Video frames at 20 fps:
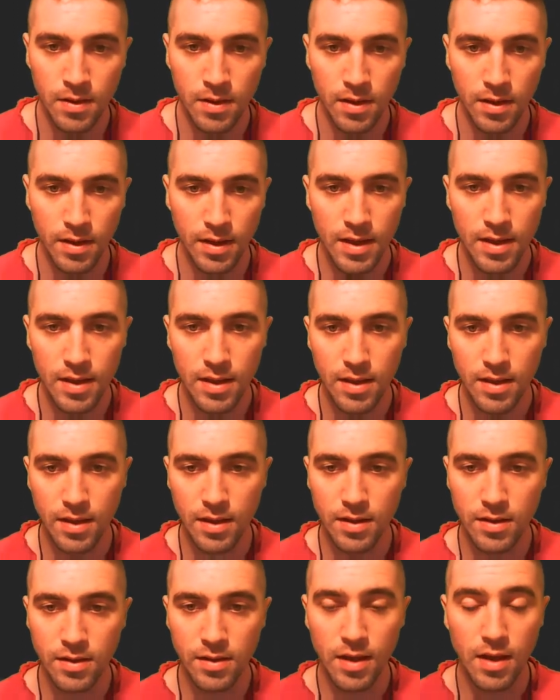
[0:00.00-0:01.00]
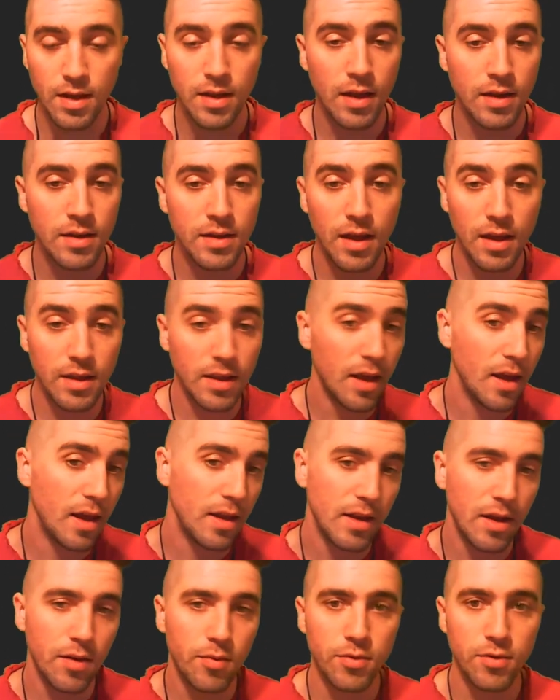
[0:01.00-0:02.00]
Okay, and, and yeah, and
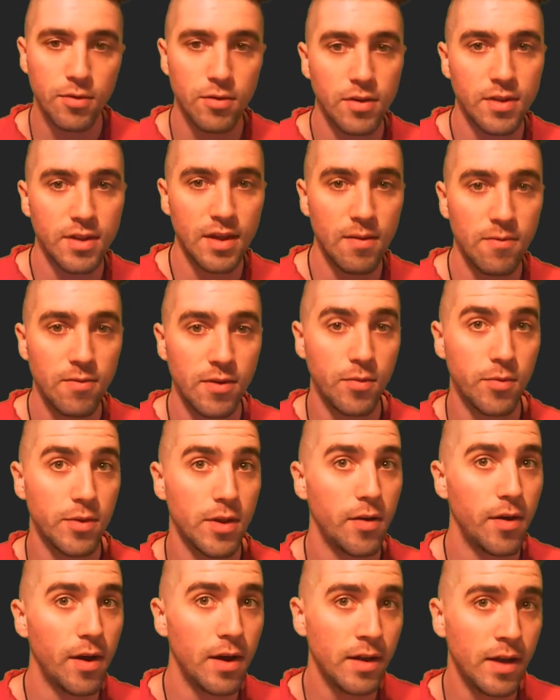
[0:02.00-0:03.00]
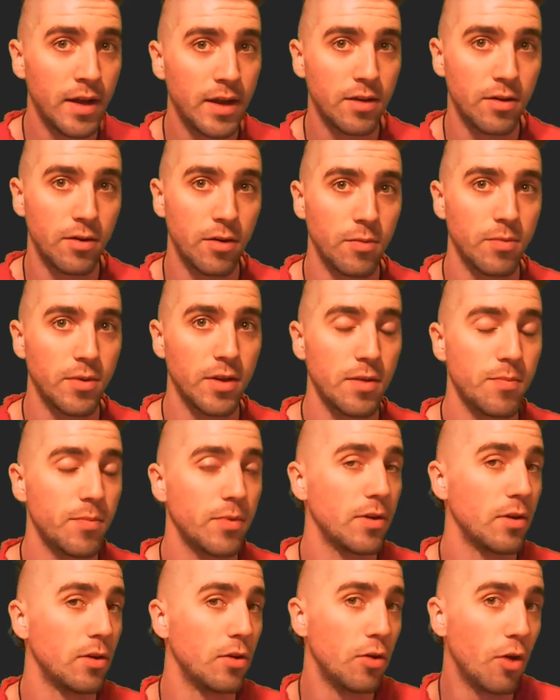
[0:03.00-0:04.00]
now we'll do the same thing with our unanchored object, but
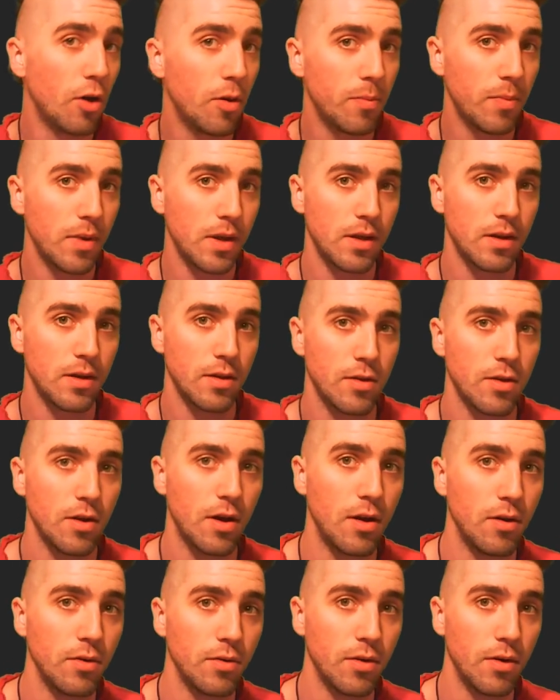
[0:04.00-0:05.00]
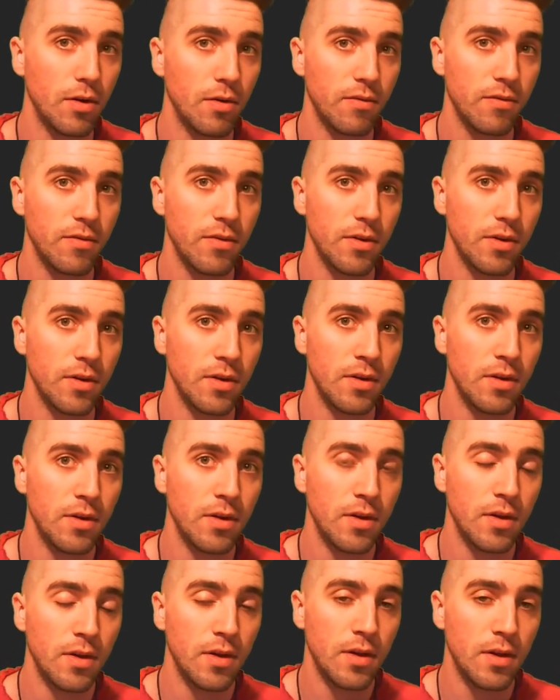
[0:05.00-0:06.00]
not make it a child of the,
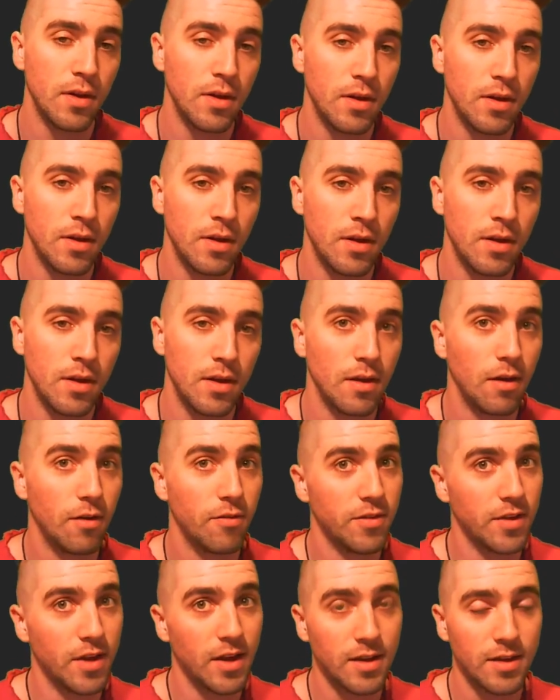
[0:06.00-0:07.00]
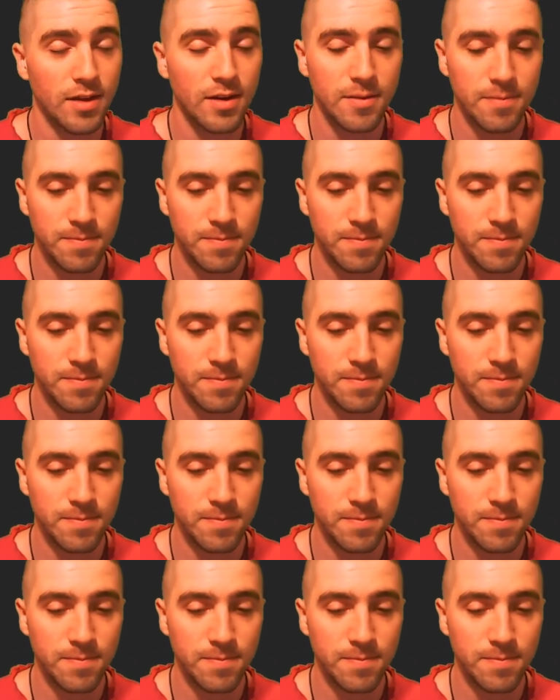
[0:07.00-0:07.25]
of the anchor